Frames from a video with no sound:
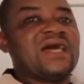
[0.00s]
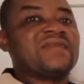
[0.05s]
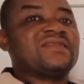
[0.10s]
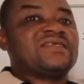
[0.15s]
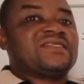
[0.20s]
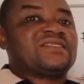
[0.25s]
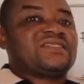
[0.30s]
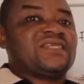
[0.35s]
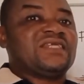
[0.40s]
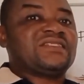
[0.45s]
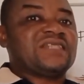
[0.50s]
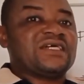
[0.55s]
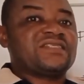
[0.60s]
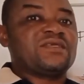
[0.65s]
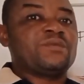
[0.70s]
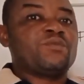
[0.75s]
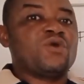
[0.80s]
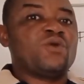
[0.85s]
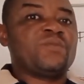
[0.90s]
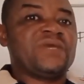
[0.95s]
And the state at
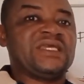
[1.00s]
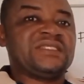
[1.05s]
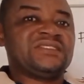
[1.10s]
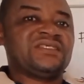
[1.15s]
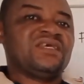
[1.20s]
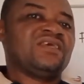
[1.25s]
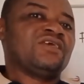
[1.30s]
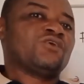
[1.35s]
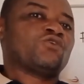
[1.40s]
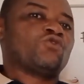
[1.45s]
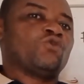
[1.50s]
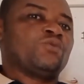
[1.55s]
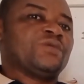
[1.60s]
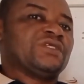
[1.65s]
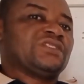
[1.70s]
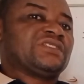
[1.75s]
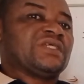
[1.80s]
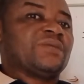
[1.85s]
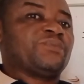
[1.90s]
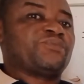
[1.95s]
the moment could
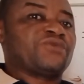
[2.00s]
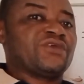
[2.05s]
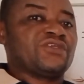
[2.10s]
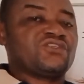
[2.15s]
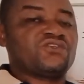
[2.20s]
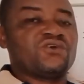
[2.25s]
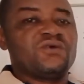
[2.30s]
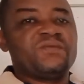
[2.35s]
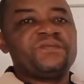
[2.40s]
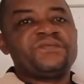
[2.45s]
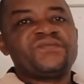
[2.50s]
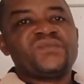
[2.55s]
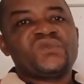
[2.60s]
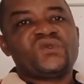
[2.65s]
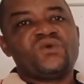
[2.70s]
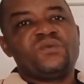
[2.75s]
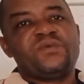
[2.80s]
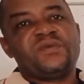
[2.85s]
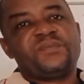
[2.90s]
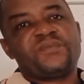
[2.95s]
be temperature,
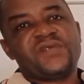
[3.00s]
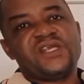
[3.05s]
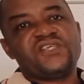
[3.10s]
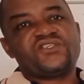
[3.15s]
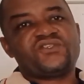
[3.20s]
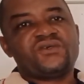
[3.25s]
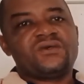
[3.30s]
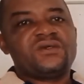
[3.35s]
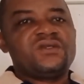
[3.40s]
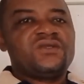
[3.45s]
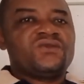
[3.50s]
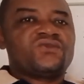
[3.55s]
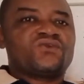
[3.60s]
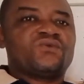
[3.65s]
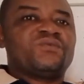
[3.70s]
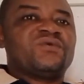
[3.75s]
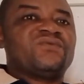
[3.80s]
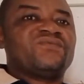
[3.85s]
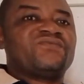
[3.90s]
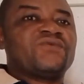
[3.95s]
could be pressure,
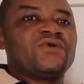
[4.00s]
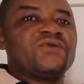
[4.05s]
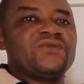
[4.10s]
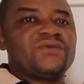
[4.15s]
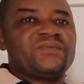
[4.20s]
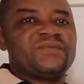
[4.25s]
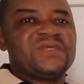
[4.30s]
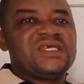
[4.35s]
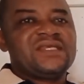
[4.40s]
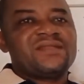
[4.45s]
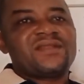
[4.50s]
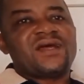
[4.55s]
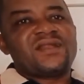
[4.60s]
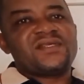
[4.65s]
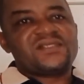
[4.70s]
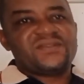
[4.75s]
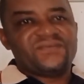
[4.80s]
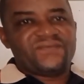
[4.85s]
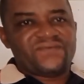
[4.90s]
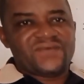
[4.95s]
could be volume that
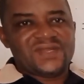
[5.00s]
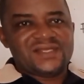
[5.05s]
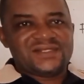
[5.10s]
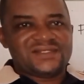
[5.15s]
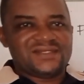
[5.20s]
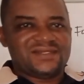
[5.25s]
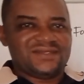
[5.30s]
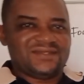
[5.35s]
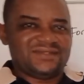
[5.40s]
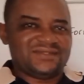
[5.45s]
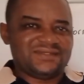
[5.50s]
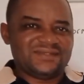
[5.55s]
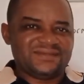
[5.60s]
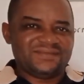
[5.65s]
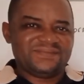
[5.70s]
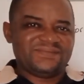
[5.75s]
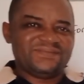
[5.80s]
is influencing it.